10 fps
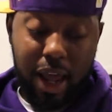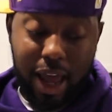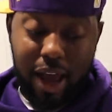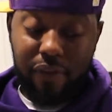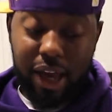
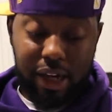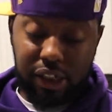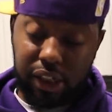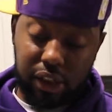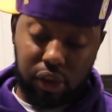Ave had
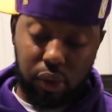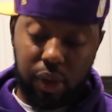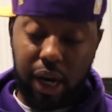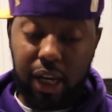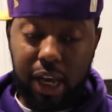his shit
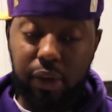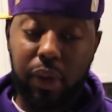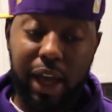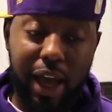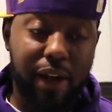too, and I liked
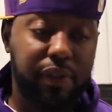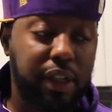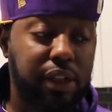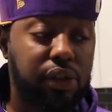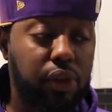what Ave
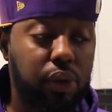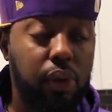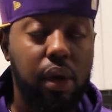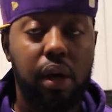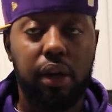did
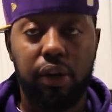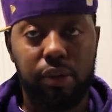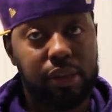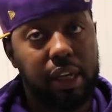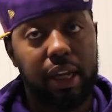too. You know
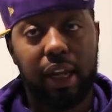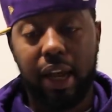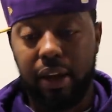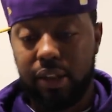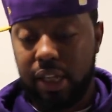what I'm saying?
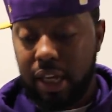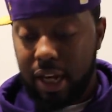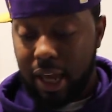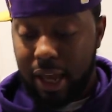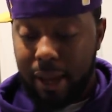Like
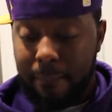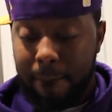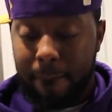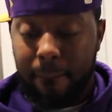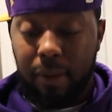DNA,
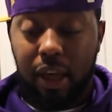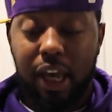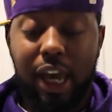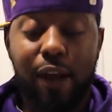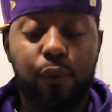
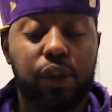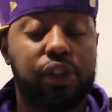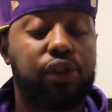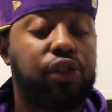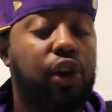he
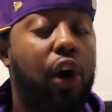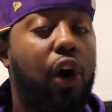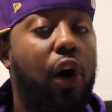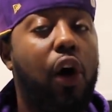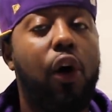was
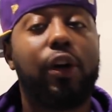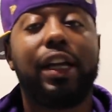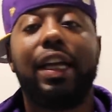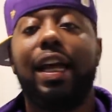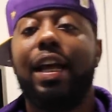
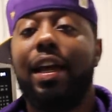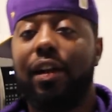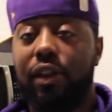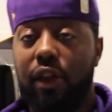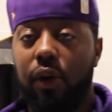
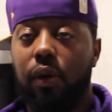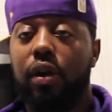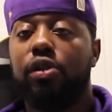talking though,